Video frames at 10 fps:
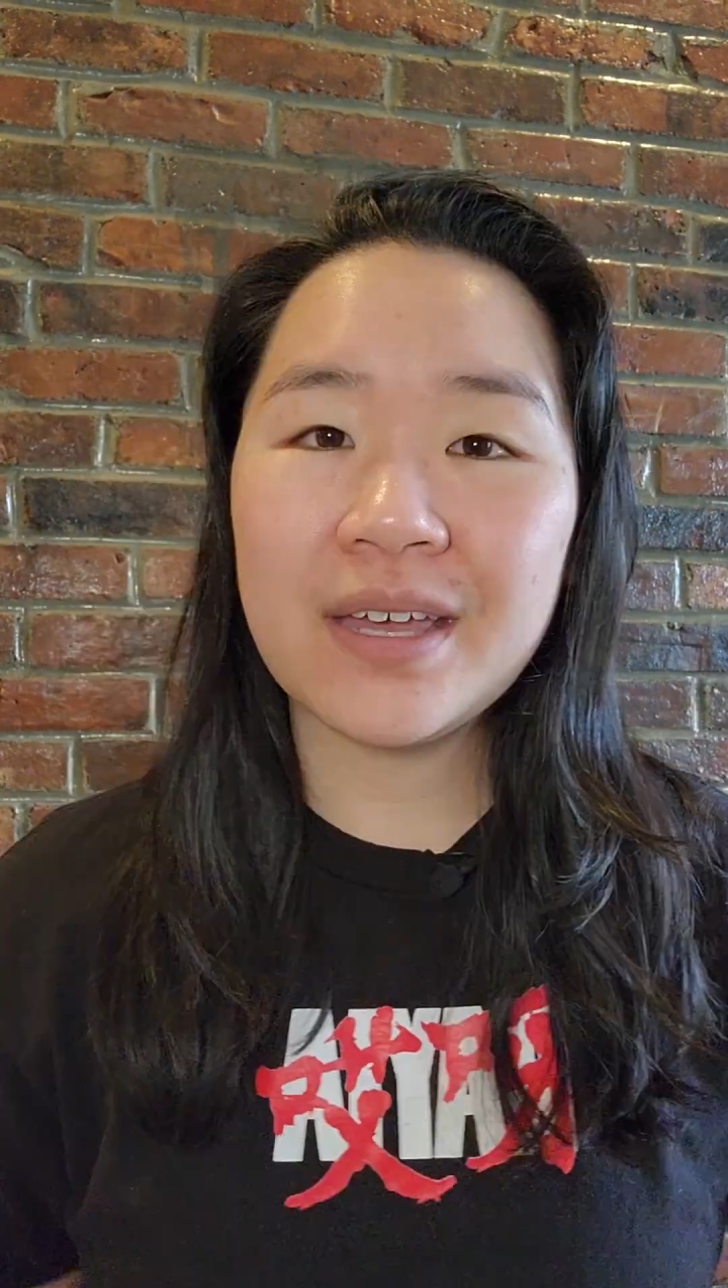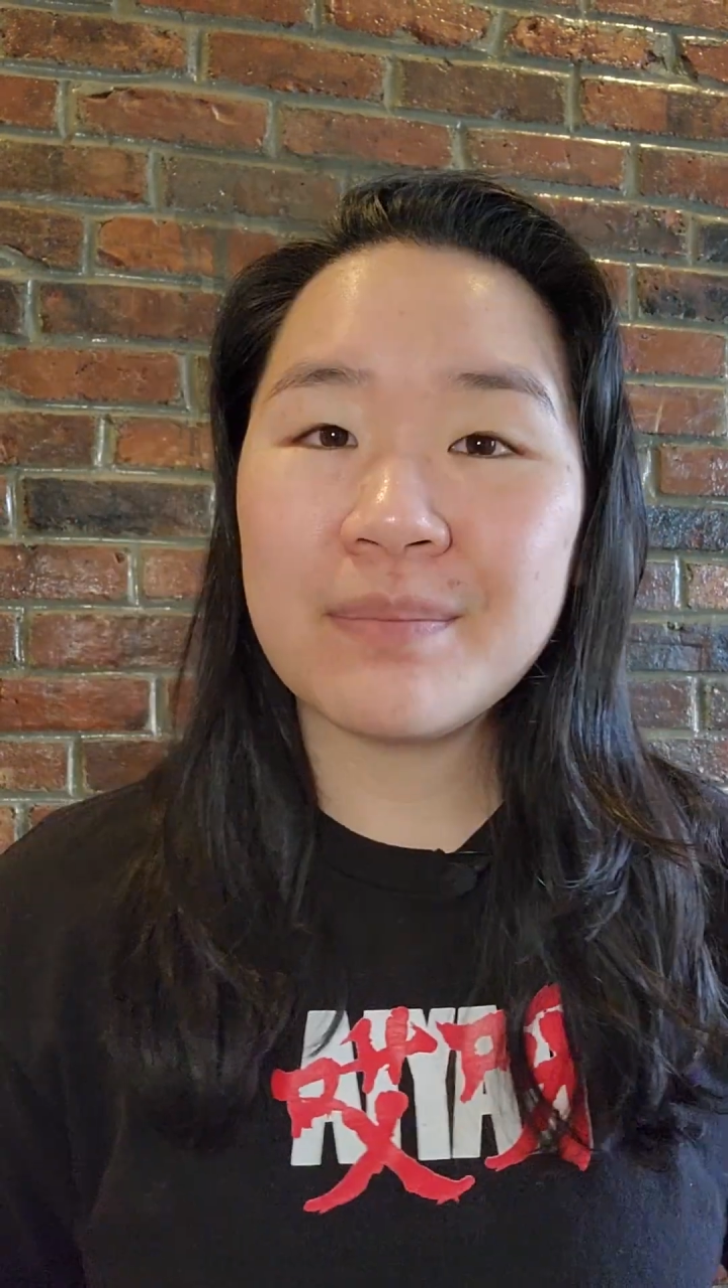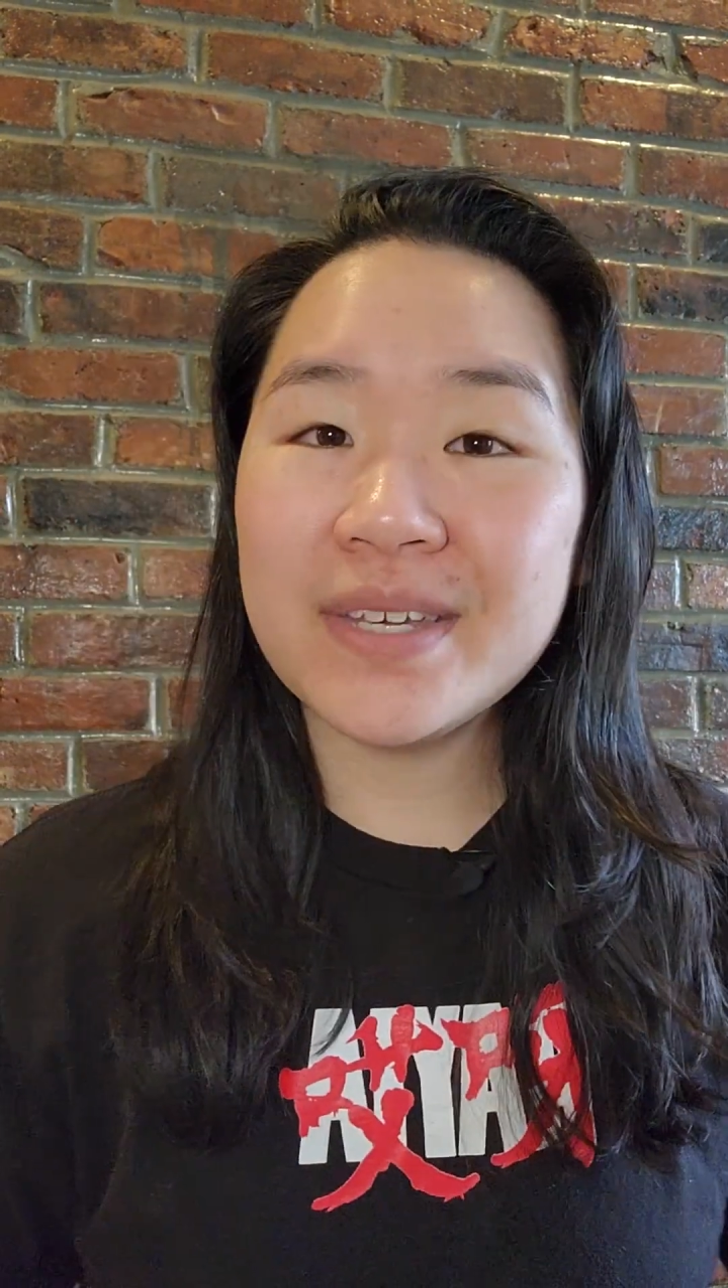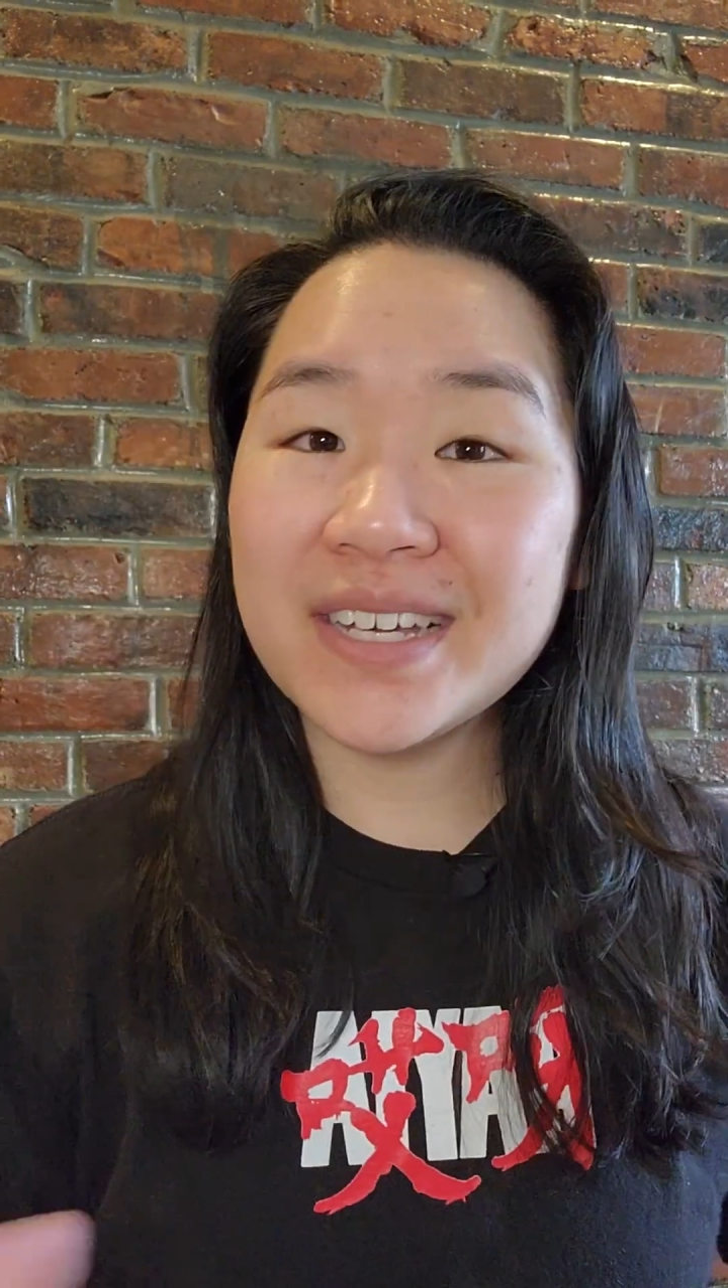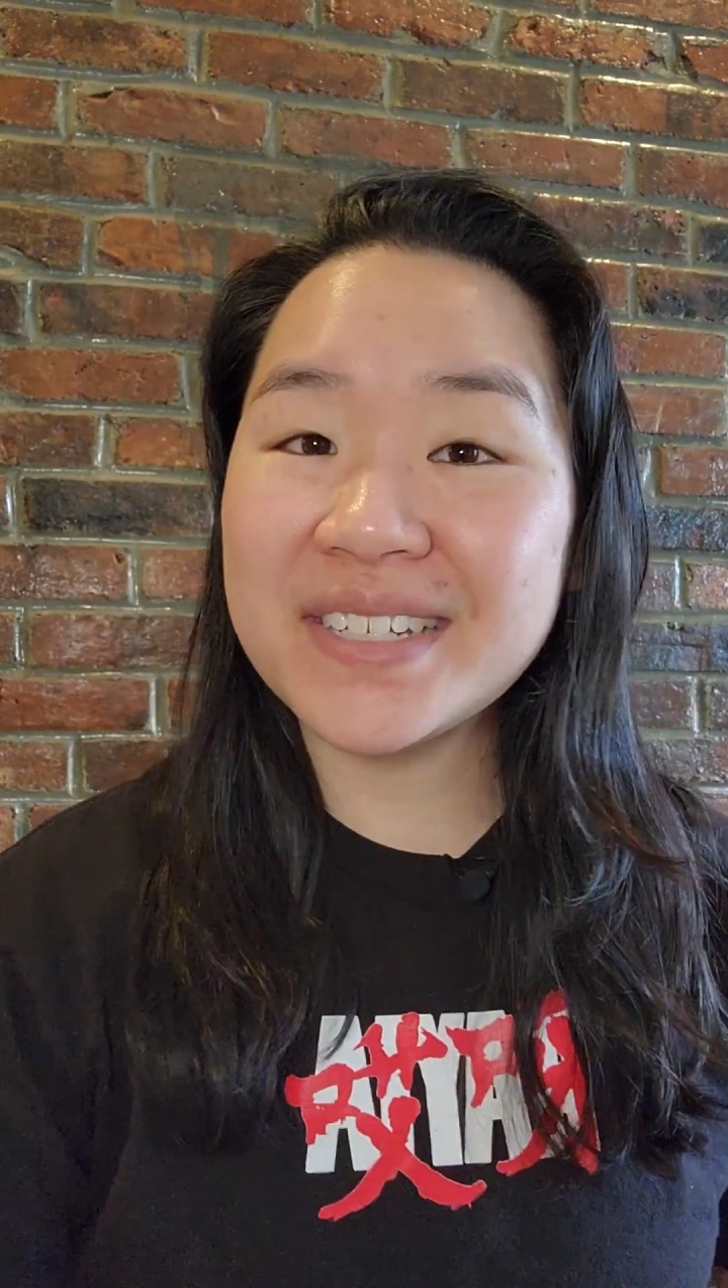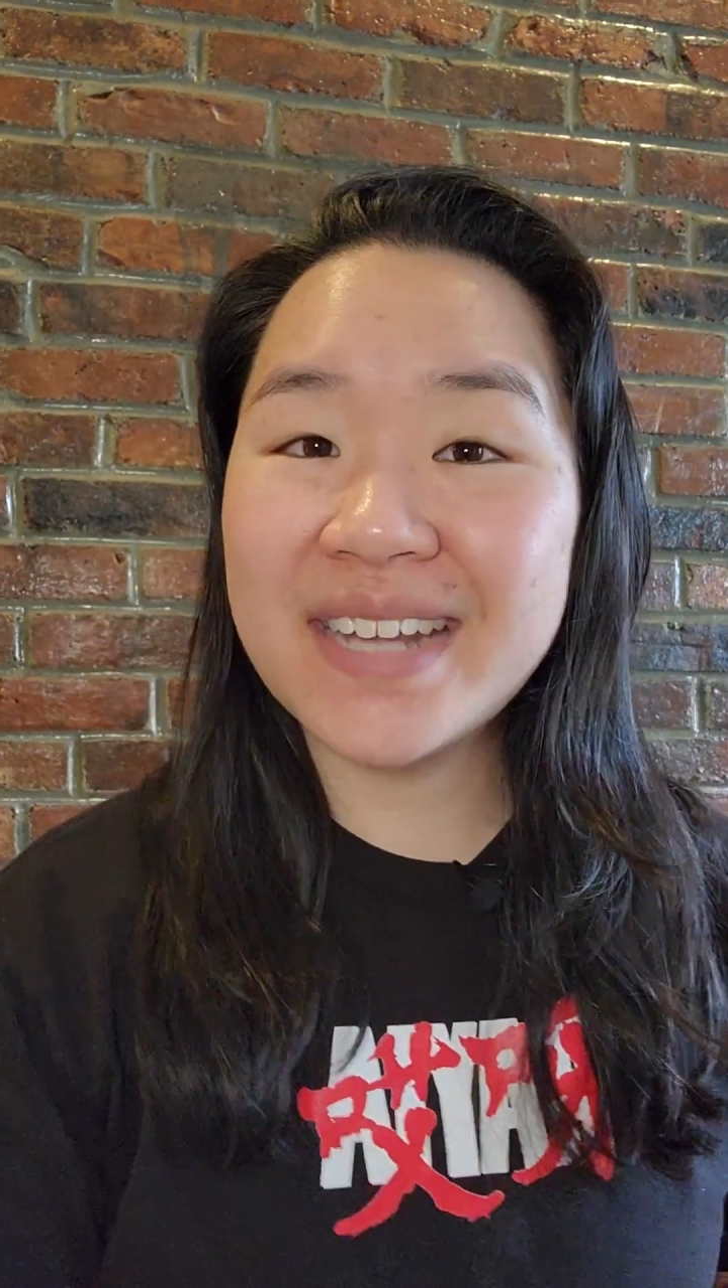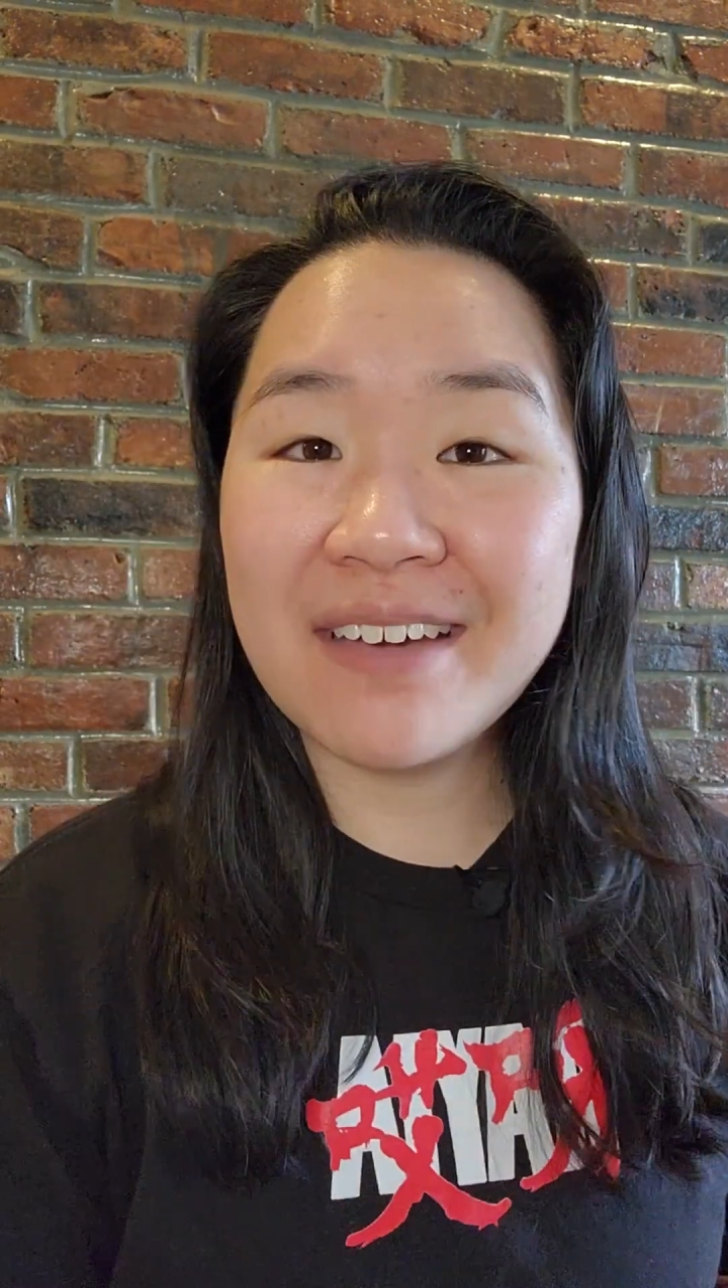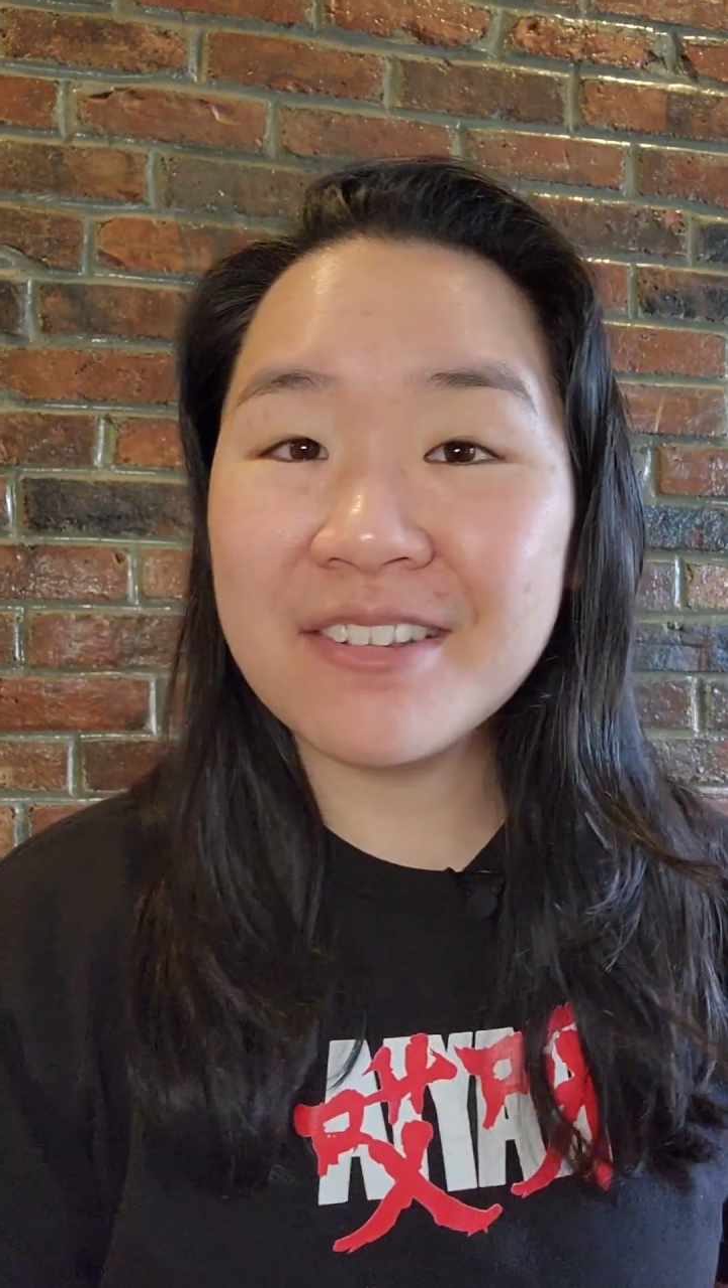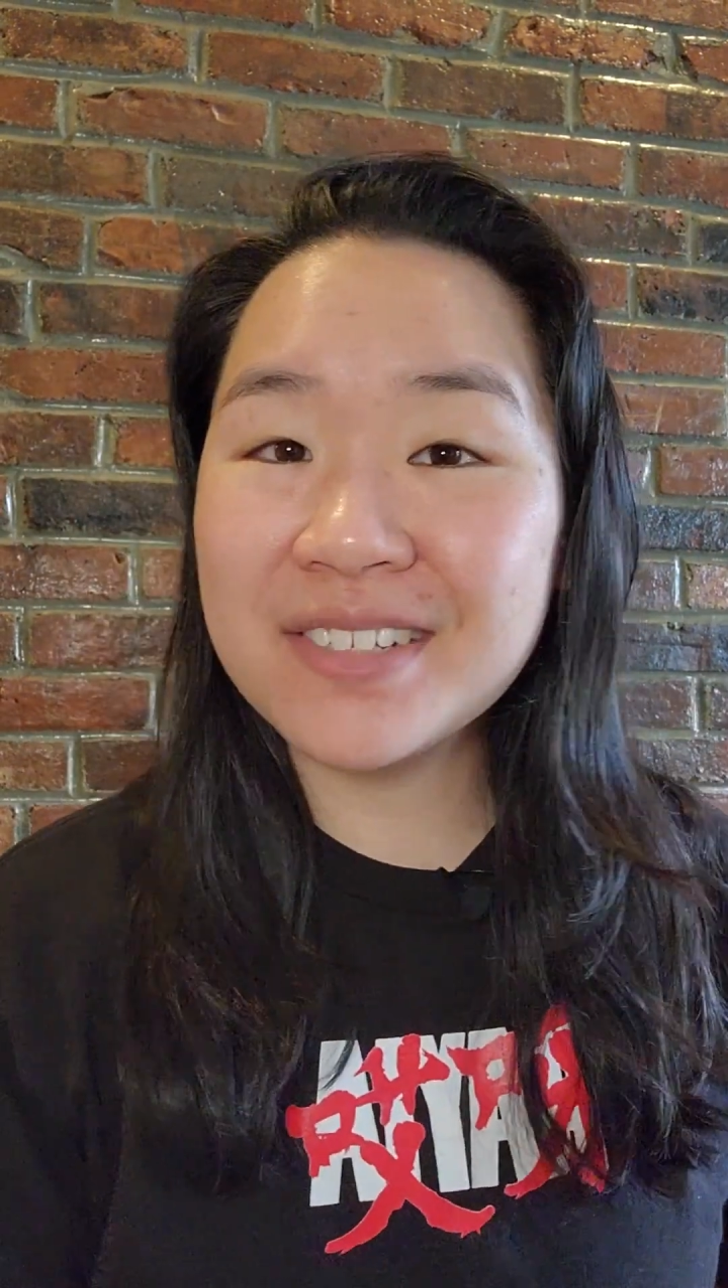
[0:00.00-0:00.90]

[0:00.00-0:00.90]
Because now there's